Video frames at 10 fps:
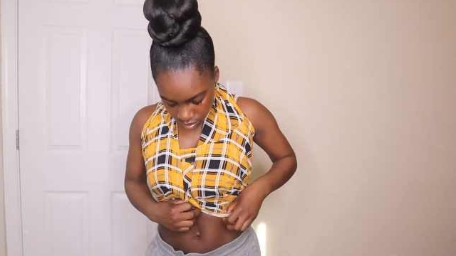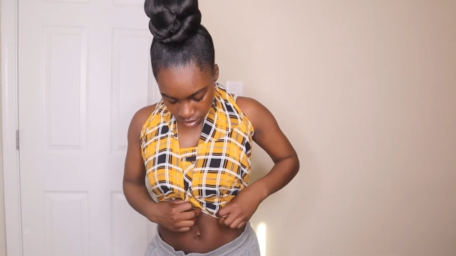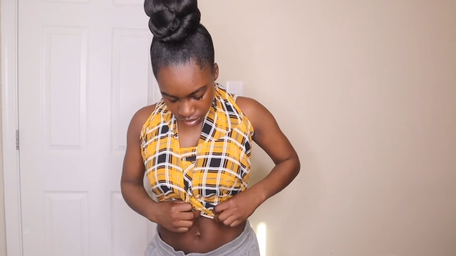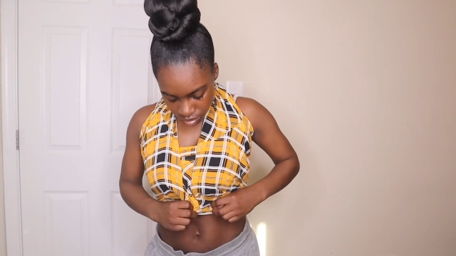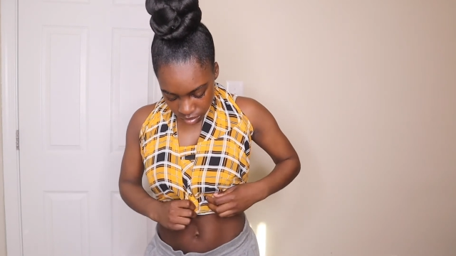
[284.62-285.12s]

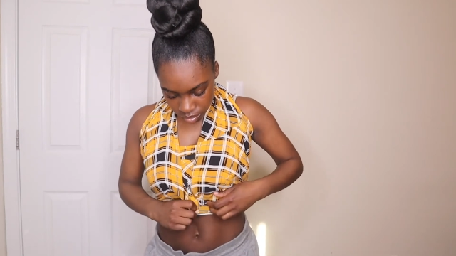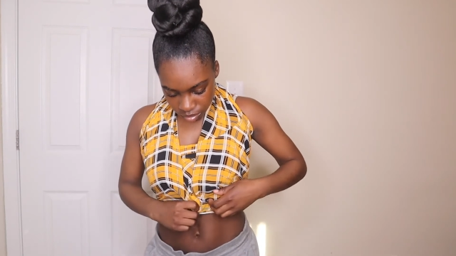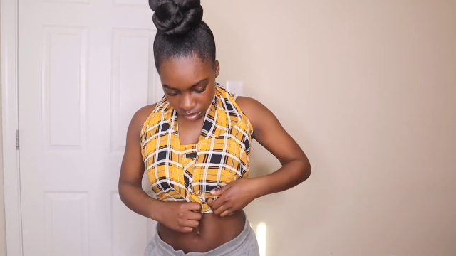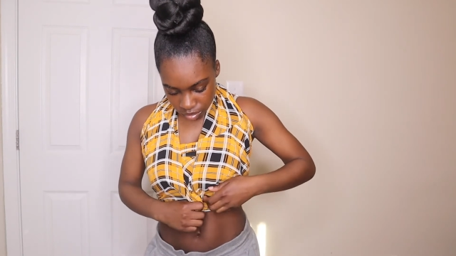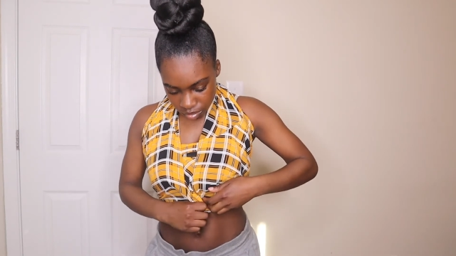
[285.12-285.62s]

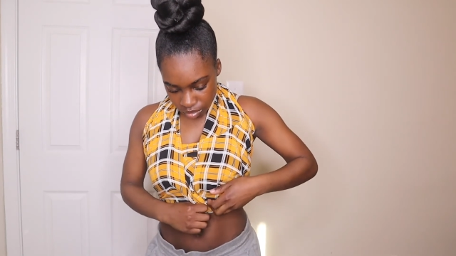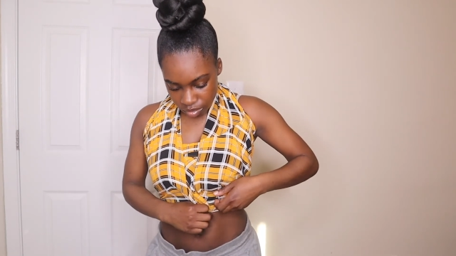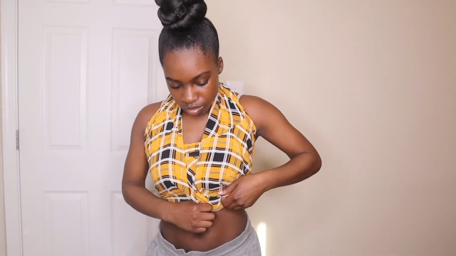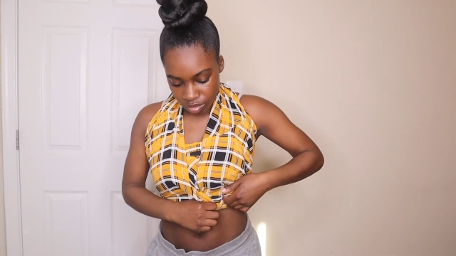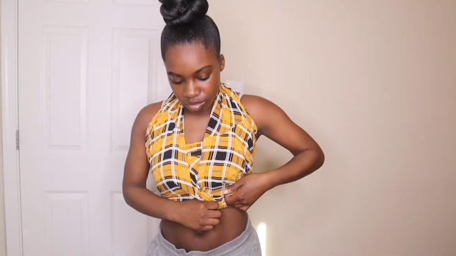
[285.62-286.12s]

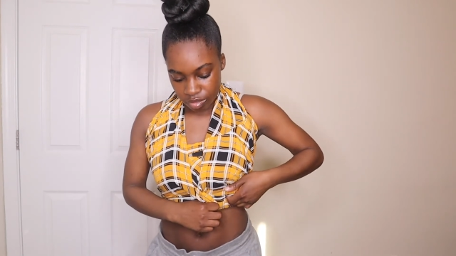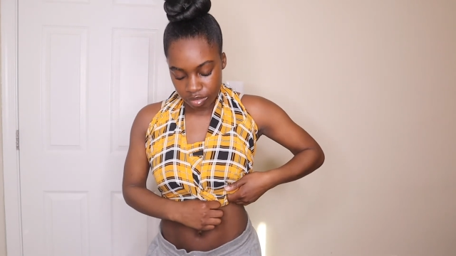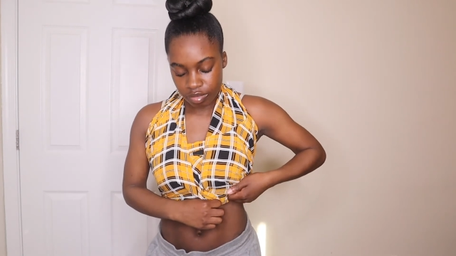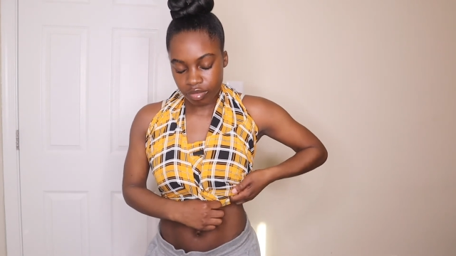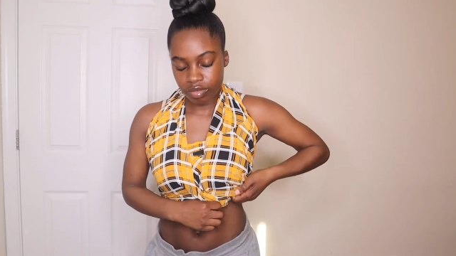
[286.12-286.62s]

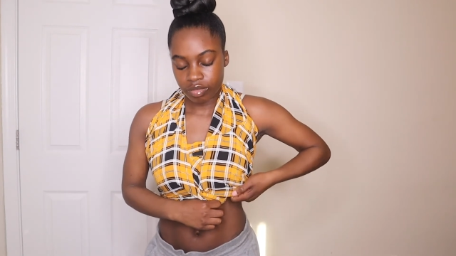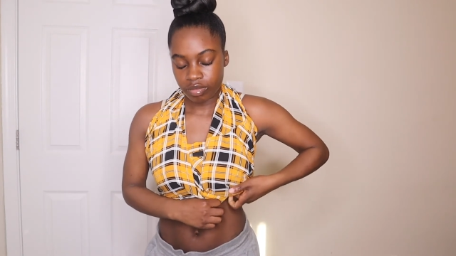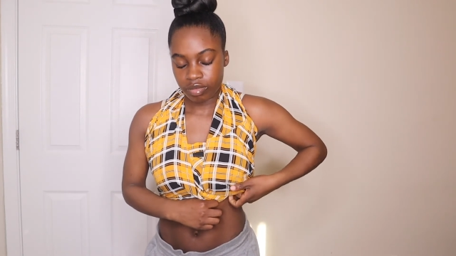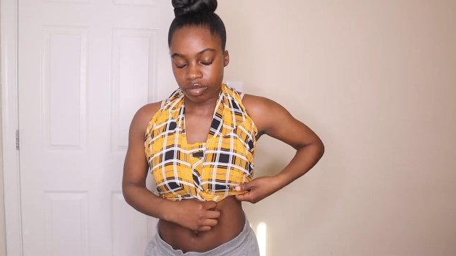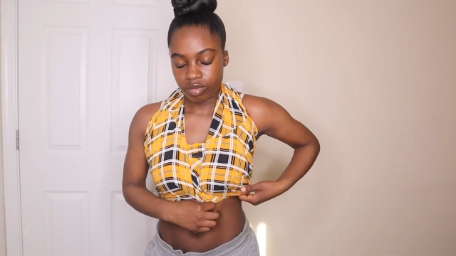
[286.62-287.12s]

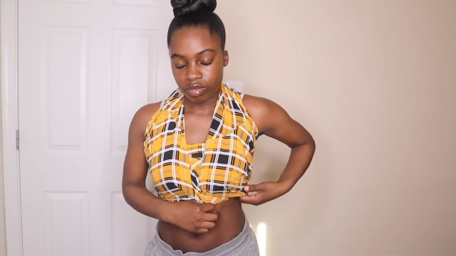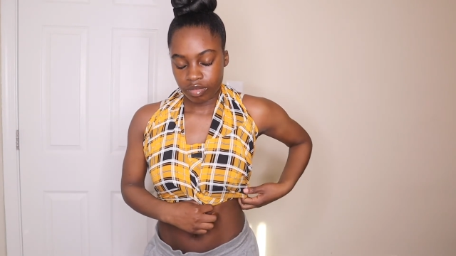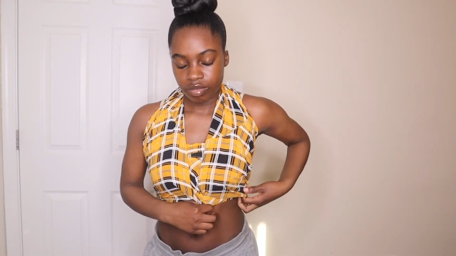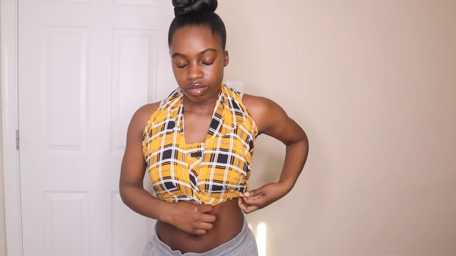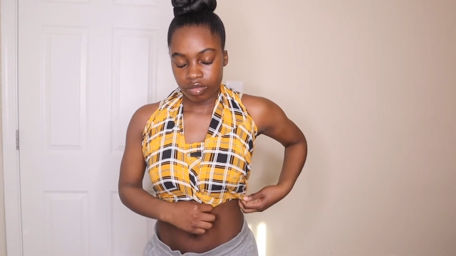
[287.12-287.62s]

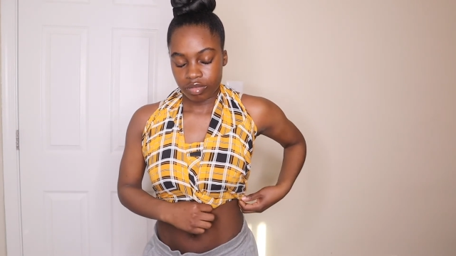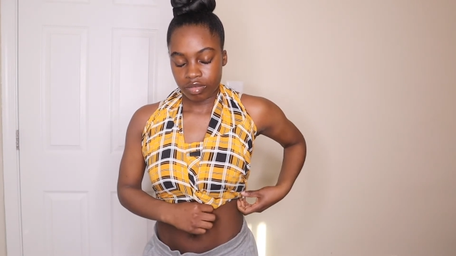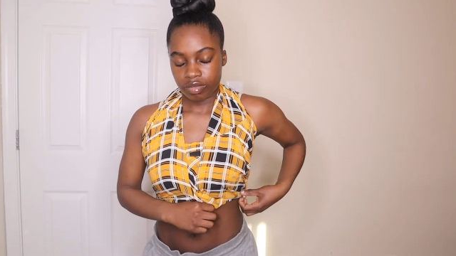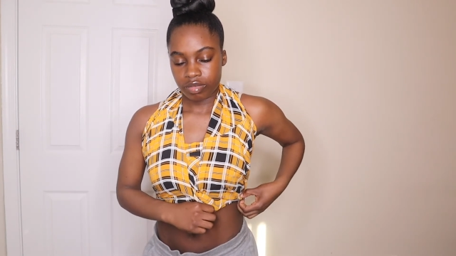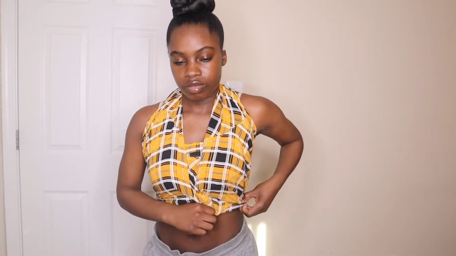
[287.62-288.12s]

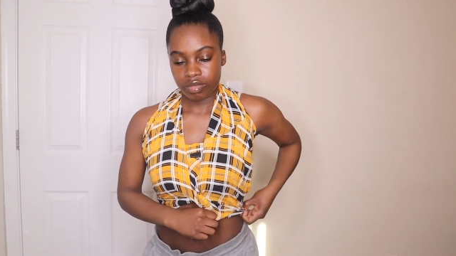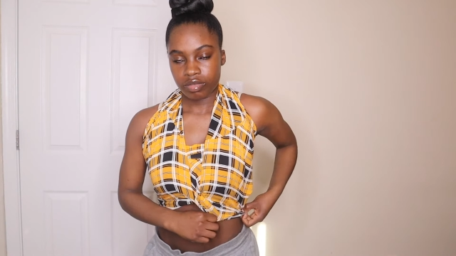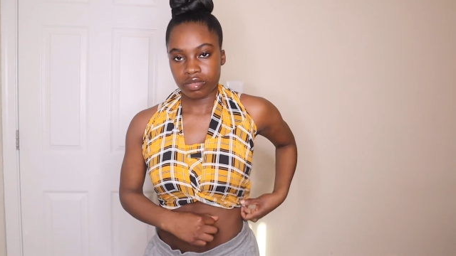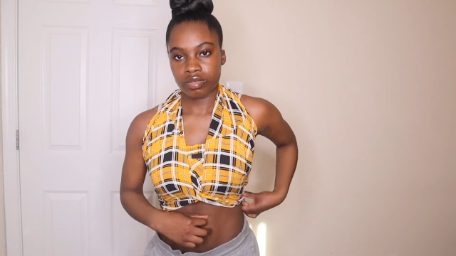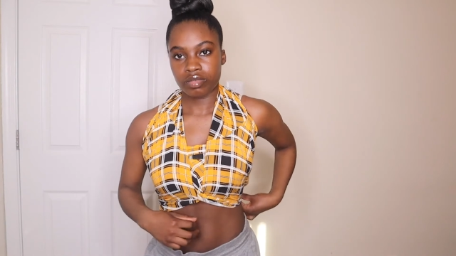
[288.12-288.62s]

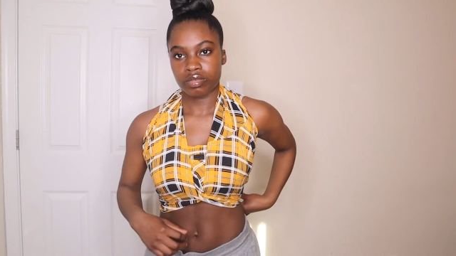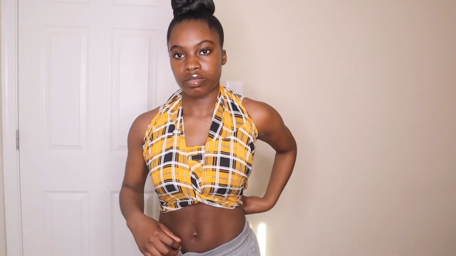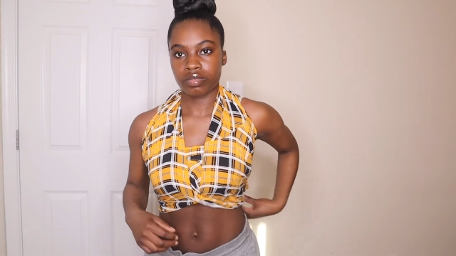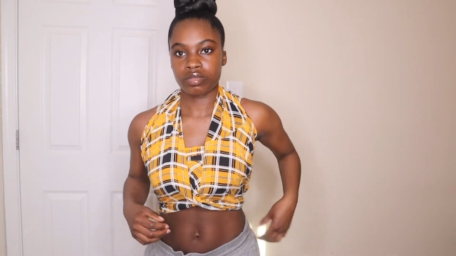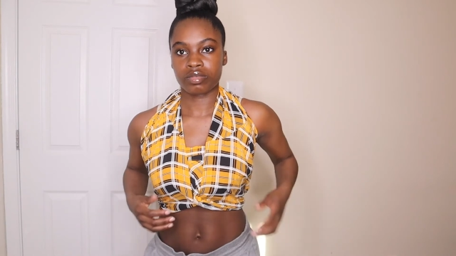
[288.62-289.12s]

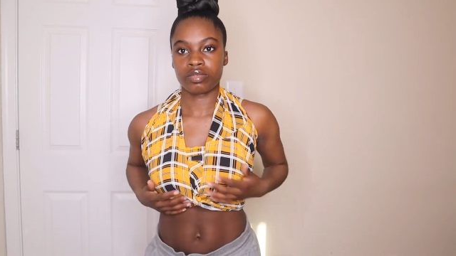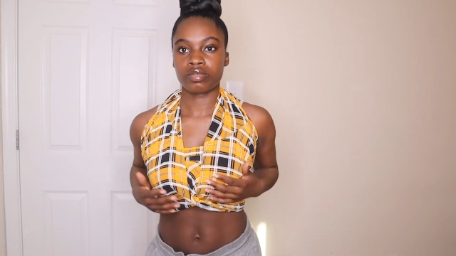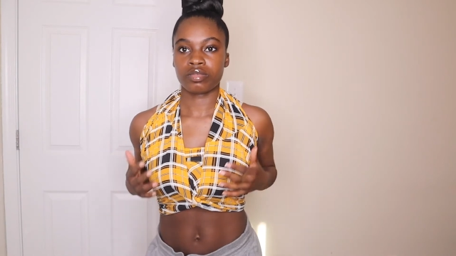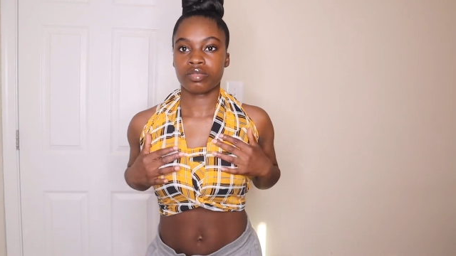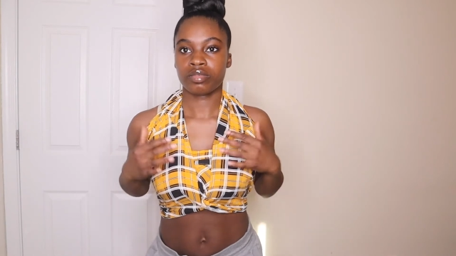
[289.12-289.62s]

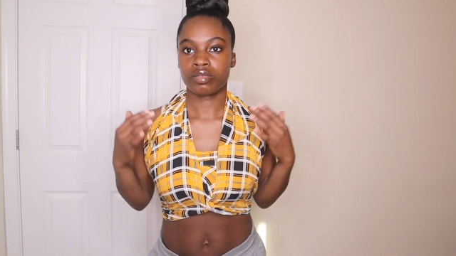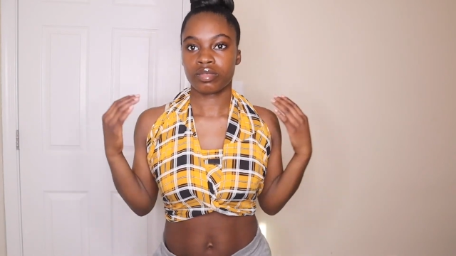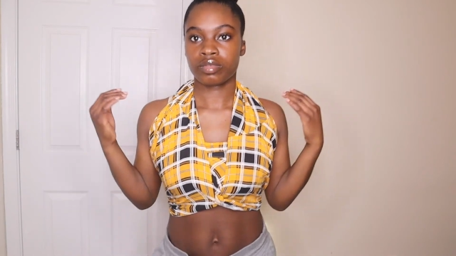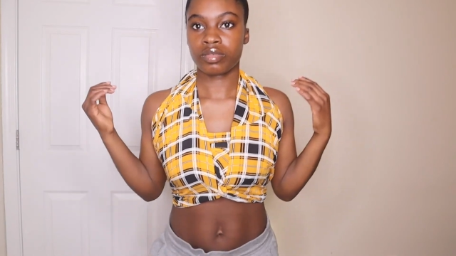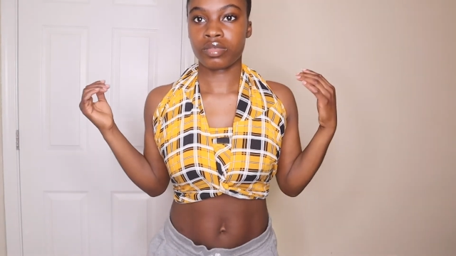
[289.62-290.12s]

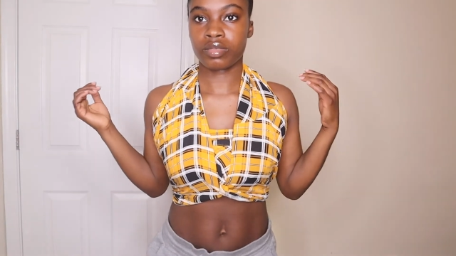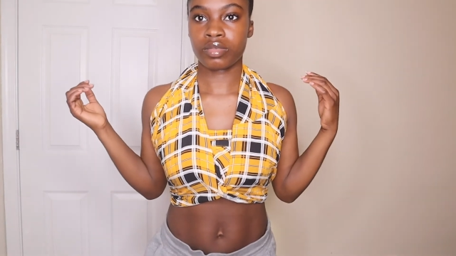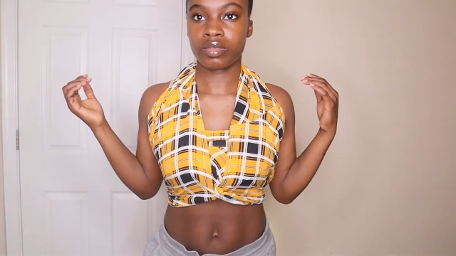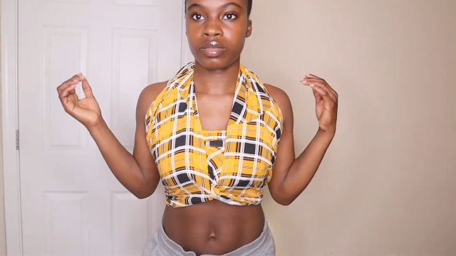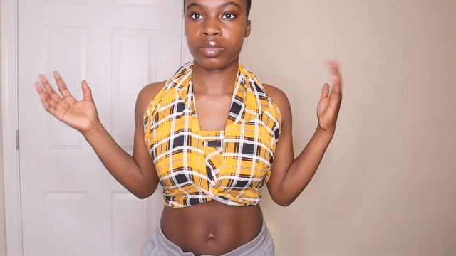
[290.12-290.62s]

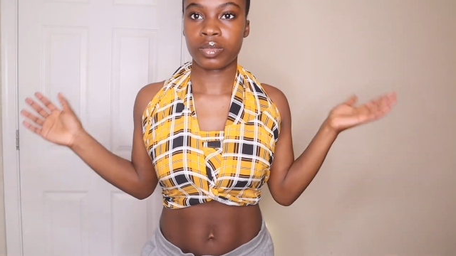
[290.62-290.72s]
[no speech]